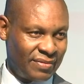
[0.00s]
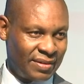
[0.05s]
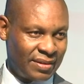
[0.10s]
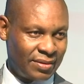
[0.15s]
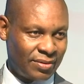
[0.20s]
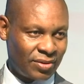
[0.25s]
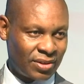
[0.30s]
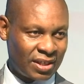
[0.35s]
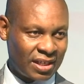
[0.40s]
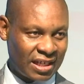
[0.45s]

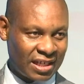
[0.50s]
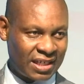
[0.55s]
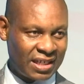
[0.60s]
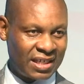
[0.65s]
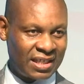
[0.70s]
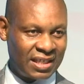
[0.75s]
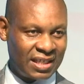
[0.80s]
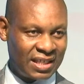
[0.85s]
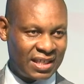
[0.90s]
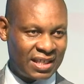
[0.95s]
or
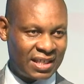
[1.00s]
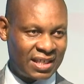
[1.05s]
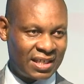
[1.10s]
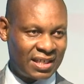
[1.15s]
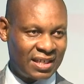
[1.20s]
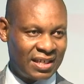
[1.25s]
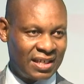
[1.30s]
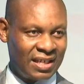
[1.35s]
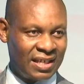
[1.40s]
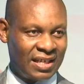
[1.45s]
sections
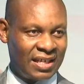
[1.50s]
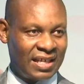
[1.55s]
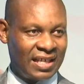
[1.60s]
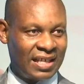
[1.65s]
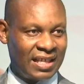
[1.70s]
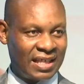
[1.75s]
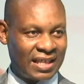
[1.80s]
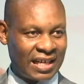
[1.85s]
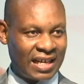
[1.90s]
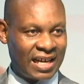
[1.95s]

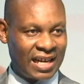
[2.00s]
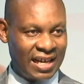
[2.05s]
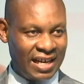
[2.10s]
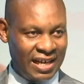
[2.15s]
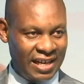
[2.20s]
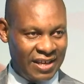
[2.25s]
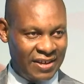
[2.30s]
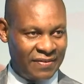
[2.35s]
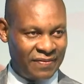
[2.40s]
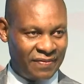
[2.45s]
that
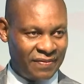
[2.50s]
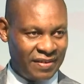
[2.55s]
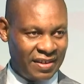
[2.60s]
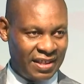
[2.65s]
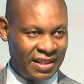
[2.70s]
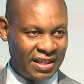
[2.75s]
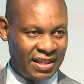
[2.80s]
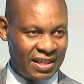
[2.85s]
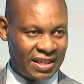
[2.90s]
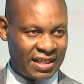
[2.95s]
live
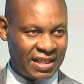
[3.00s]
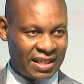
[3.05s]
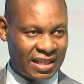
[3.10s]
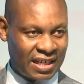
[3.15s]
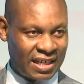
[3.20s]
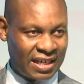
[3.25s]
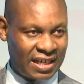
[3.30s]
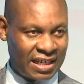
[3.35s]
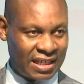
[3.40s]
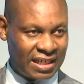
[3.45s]
in the
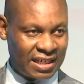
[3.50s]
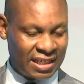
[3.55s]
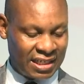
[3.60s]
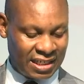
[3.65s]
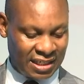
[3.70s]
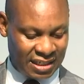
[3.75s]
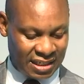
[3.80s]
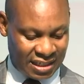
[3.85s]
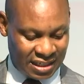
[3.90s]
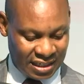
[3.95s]
standard
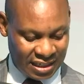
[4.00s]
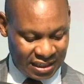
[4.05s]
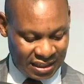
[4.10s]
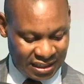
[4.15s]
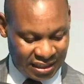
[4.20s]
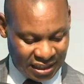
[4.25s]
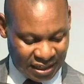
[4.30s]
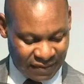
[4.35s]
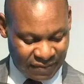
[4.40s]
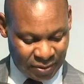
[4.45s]

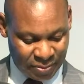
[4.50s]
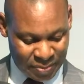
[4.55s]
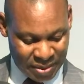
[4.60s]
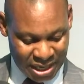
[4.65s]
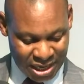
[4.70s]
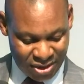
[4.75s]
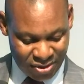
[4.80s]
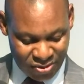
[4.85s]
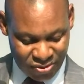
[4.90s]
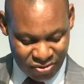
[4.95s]
draft
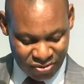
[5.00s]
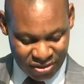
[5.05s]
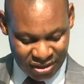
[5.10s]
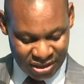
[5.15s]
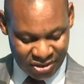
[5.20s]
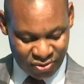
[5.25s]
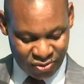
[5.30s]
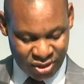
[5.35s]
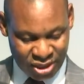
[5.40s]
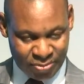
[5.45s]
bylaw
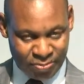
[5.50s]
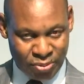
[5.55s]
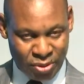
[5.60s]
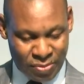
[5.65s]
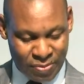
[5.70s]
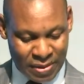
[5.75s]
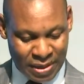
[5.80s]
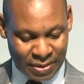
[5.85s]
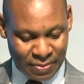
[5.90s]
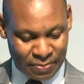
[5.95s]
that was
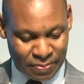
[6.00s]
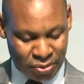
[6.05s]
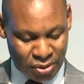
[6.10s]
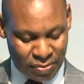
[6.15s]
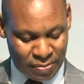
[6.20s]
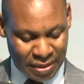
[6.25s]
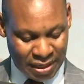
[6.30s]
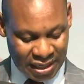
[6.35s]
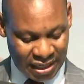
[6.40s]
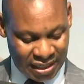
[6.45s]

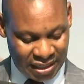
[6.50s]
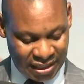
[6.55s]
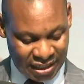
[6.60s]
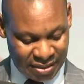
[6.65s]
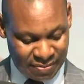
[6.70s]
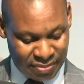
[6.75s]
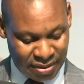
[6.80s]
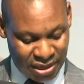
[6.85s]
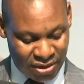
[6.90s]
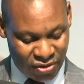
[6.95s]

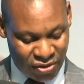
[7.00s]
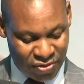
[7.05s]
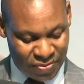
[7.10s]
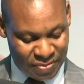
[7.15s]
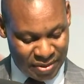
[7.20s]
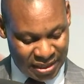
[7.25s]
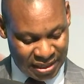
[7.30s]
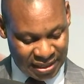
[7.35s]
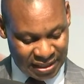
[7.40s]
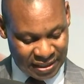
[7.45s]
promulgated by our
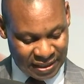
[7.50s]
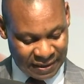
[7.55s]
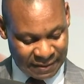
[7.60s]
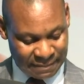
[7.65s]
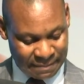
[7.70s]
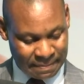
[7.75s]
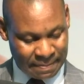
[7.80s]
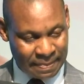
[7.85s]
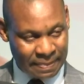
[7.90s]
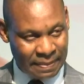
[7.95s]
minister.
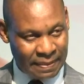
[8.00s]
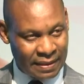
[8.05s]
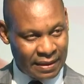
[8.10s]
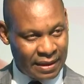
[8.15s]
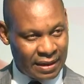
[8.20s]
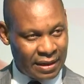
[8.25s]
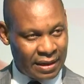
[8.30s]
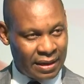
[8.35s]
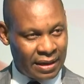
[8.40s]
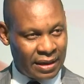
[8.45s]

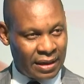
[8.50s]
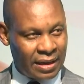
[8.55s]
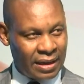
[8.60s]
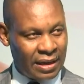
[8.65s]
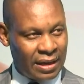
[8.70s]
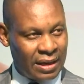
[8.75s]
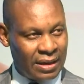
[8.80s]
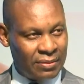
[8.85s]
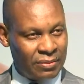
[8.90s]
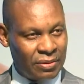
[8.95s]

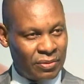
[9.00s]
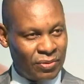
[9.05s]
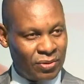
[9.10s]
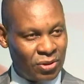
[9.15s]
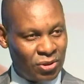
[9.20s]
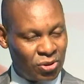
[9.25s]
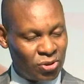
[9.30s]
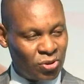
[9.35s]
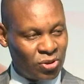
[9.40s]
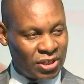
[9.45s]
We will
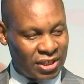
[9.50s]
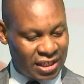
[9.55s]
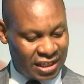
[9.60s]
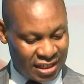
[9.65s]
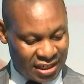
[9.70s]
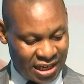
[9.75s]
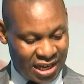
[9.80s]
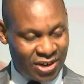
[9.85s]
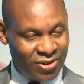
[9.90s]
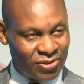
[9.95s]
also
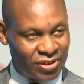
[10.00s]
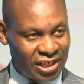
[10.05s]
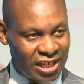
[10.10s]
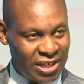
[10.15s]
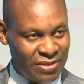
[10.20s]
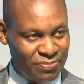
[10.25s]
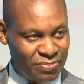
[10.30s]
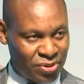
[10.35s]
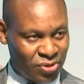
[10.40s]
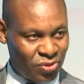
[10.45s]
set out
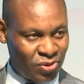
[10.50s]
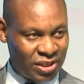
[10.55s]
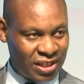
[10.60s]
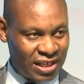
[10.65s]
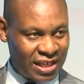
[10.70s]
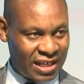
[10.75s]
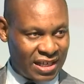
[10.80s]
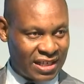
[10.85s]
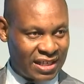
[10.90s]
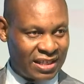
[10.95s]
a
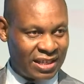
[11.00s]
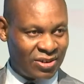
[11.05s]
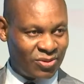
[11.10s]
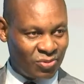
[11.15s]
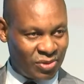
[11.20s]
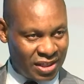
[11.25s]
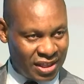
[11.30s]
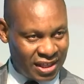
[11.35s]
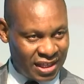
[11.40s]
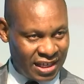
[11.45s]
process
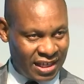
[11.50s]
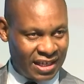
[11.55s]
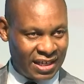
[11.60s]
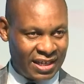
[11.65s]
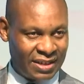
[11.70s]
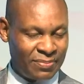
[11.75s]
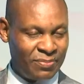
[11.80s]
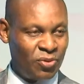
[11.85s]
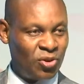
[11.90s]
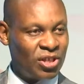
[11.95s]
that we
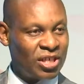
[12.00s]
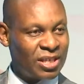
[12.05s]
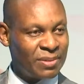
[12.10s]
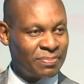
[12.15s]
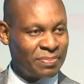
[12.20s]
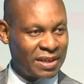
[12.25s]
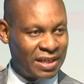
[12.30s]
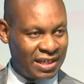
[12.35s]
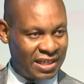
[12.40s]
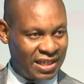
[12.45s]
think
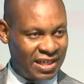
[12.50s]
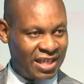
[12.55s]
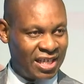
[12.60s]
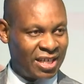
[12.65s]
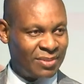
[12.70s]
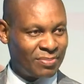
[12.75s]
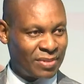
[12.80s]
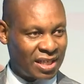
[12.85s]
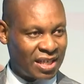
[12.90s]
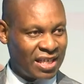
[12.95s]

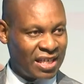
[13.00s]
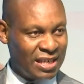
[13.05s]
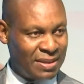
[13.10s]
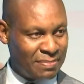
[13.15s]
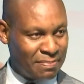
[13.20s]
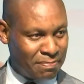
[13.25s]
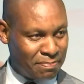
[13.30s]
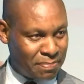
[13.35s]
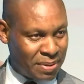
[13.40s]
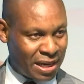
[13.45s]
municipalities must
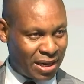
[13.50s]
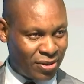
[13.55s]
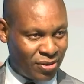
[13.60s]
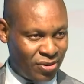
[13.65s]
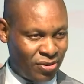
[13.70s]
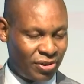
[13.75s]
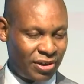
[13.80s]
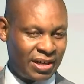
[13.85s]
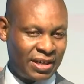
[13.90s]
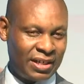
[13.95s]
embark
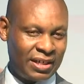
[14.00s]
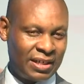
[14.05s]
on